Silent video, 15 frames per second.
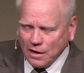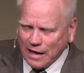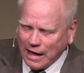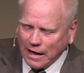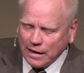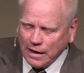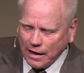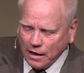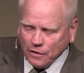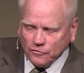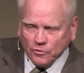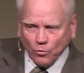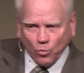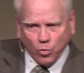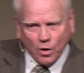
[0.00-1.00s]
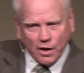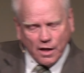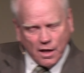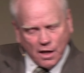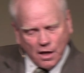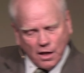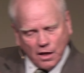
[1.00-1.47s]
God has a
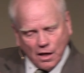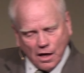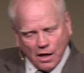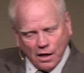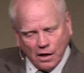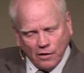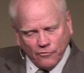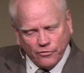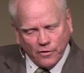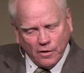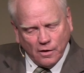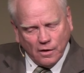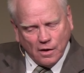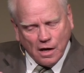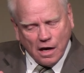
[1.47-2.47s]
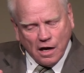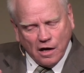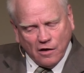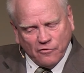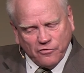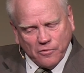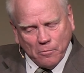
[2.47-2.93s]
way of,
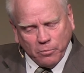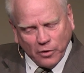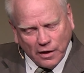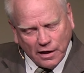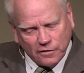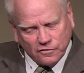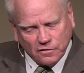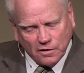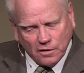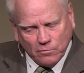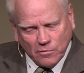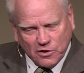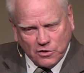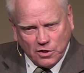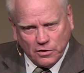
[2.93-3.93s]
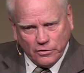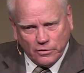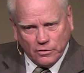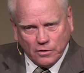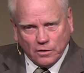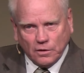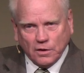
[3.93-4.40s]
of blessing
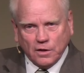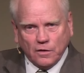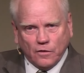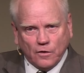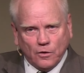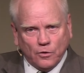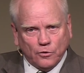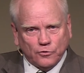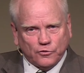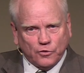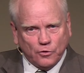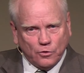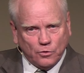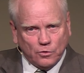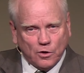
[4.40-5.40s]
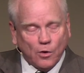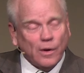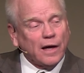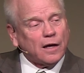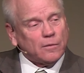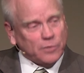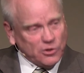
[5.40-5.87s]
materially those who know
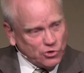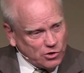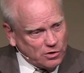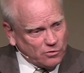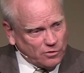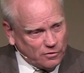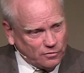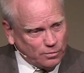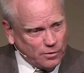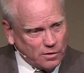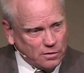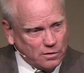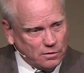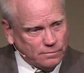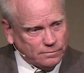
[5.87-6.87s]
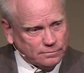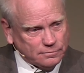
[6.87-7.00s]
how to be generous with it.